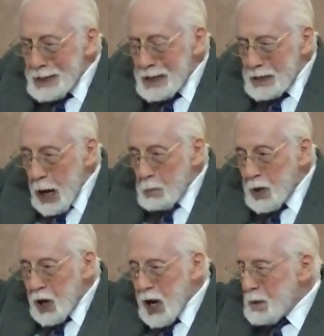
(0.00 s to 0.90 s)
And I'm
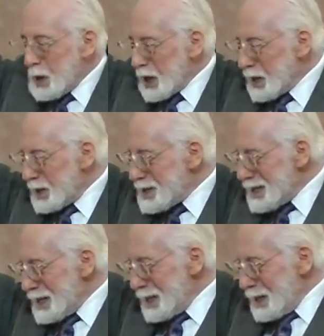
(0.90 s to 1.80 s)
claiming it
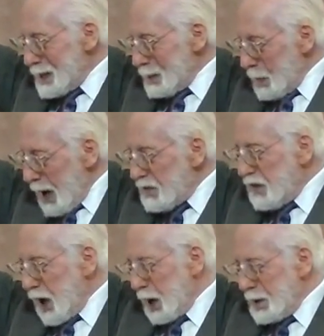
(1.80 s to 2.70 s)
by
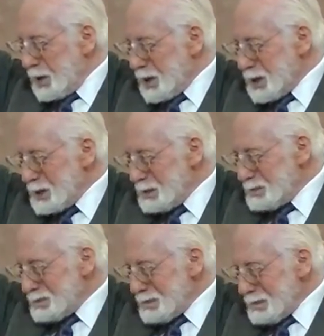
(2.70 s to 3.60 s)
faith.
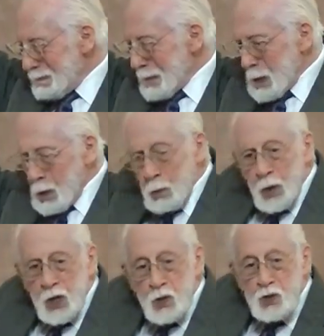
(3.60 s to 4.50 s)

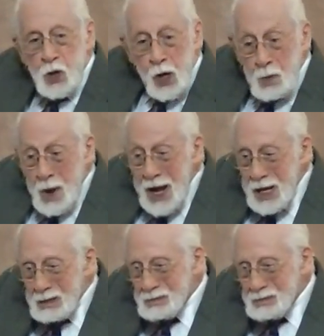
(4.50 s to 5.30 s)
Will you join me?